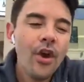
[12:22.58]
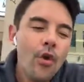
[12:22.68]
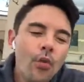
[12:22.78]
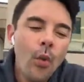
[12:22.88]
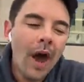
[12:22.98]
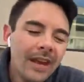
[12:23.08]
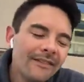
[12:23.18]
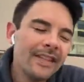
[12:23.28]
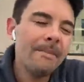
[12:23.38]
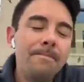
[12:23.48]
one
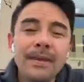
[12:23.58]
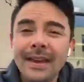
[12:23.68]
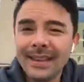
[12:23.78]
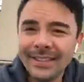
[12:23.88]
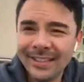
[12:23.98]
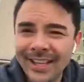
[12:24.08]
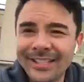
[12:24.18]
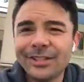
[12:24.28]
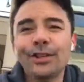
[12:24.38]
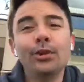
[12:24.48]
of the biggest
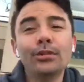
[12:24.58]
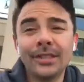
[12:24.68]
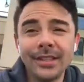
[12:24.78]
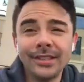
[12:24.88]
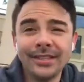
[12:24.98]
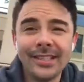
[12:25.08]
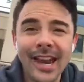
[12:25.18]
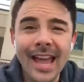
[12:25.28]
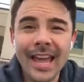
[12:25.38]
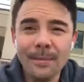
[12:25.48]
excuses that
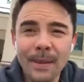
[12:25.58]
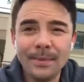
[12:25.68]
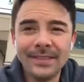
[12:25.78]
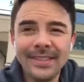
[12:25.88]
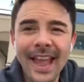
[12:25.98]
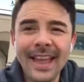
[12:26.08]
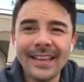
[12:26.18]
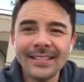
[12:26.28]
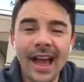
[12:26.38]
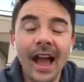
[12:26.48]
I hear people say
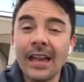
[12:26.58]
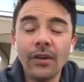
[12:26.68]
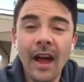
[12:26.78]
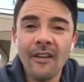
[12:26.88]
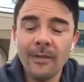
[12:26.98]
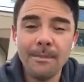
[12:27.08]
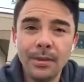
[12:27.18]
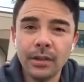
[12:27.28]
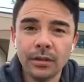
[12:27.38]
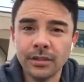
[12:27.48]
is, I don't have my
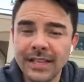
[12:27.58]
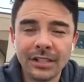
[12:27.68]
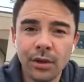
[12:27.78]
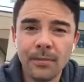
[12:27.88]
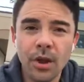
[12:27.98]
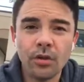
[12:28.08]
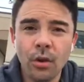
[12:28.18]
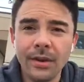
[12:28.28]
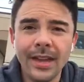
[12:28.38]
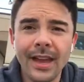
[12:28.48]
builders. That's why I'm not
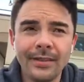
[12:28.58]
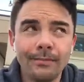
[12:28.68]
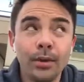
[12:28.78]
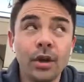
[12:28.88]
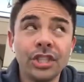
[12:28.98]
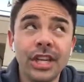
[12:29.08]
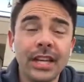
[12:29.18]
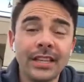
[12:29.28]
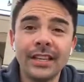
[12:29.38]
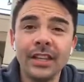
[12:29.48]
growing yet.
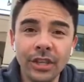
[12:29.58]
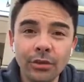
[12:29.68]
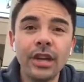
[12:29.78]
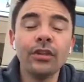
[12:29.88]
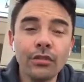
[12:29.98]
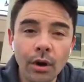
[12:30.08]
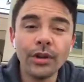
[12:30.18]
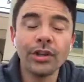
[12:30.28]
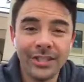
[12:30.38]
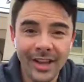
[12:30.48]
Bullshit. You can grow
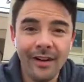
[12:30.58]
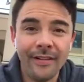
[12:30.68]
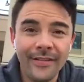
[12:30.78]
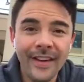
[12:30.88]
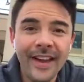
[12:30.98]
yourself.